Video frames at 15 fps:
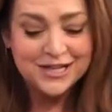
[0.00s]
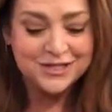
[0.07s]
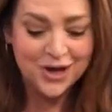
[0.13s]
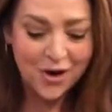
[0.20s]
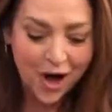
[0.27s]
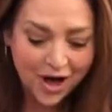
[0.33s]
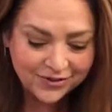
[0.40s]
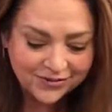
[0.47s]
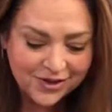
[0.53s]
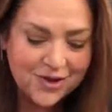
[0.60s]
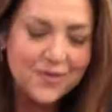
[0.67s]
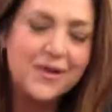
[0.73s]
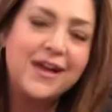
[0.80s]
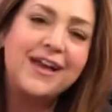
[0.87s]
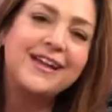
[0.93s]
So
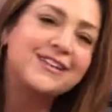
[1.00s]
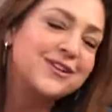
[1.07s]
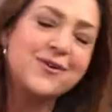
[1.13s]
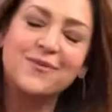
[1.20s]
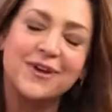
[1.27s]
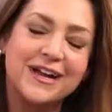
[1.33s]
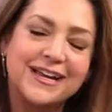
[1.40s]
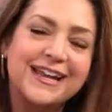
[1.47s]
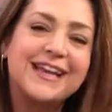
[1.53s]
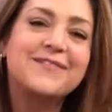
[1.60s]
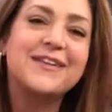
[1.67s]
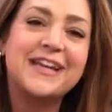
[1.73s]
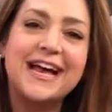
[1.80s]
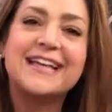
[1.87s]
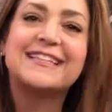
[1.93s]
also, don't worry,
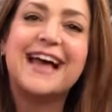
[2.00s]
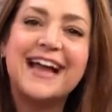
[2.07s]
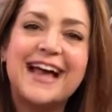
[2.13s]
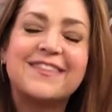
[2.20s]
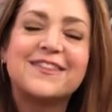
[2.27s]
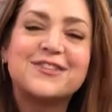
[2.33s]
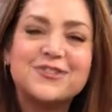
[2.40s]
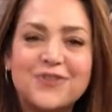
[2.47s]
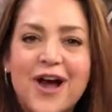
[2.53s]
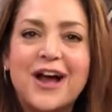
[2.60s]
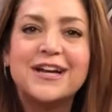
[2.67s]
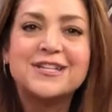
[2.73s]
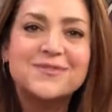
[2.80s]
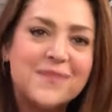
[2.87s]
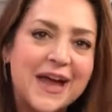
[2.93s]
because I got the
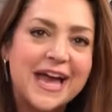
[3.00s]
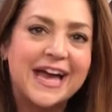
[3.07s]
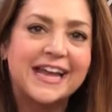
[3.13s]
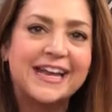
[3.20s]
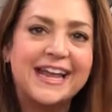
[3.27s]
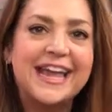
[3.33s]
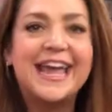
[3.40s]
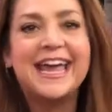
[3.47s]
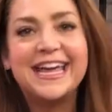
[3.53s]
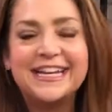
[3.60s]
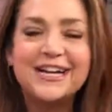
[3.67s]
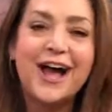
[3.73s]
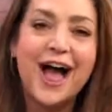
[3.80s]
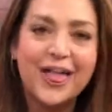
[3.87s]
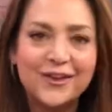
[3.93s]
strongest man
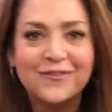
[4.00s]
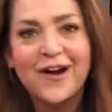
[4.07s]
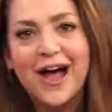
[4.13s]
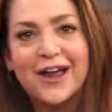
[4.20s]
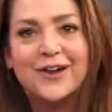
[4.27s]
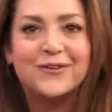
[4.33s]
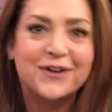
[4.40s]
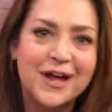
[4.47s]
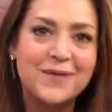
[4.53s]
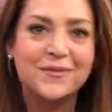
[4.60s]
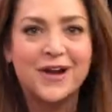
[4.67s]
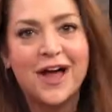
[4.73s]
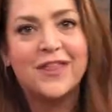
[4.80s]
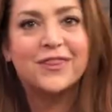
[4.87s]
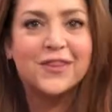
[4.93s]
in Colorado
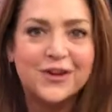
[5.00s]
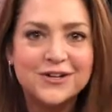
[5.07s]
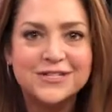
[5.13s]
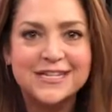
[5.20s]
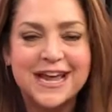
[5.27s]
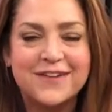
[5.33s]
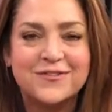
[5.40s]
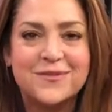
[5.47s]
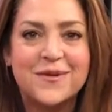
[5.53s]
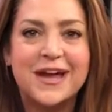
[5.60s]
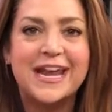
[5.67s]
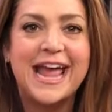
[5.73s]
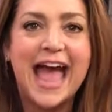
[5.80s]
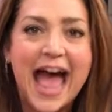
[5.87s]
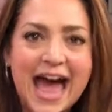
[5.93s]
coming on Thursday,
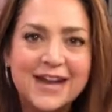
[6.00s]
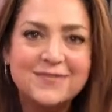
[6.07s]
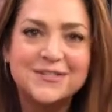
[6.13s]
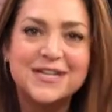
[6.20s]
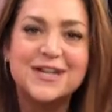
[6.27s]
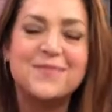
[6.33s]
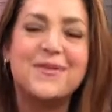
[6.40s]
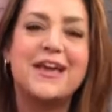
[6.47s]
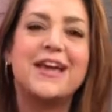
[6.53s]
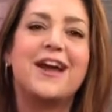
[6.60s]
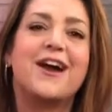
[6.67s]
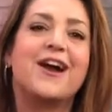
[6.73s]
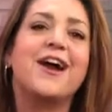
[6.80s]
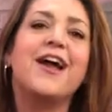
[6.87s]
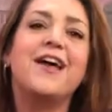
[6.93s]
everybody. Adam's gonna be
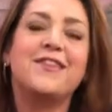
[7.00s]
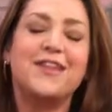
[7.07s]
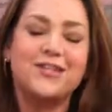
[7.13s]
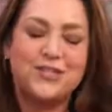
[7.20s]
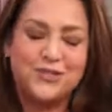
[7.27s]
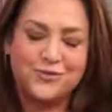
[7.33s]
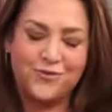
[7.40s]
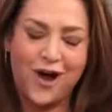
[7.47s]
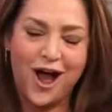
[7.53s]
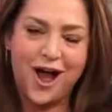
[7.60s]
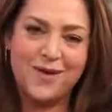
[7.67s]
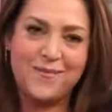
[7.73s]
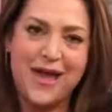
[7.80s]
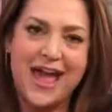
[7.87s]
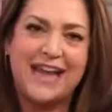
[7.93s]
here, the
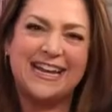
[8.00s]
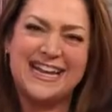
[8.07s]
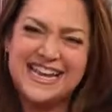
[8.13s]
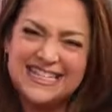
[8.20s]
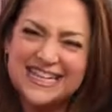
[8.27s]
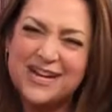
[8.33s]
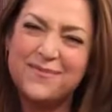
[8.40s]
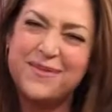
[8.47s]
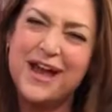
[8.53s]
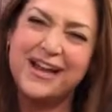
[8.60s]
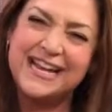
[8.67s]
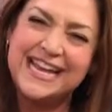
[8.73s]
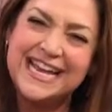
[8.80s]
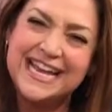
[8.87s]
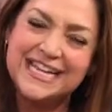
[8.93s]
strong man, and he's gonna be on
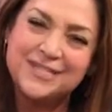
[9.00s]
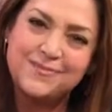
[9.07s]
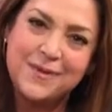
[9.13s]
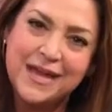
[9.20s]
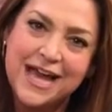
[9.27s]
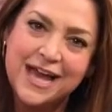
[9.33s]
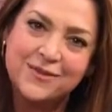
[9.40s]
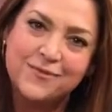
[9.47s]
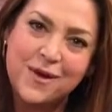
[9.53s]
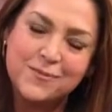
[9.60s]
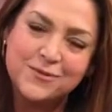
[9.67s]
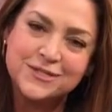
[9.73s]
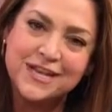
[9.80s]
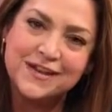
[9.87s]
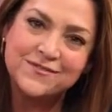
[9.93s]
ESPN
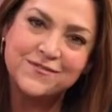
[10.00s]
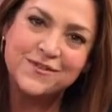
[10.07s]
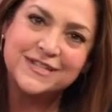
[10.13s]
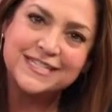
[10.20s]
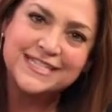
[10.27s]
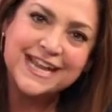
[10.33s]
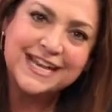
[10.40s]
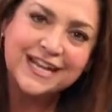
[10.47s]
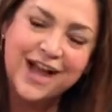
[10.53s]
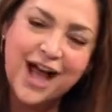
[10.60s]
representing for the state of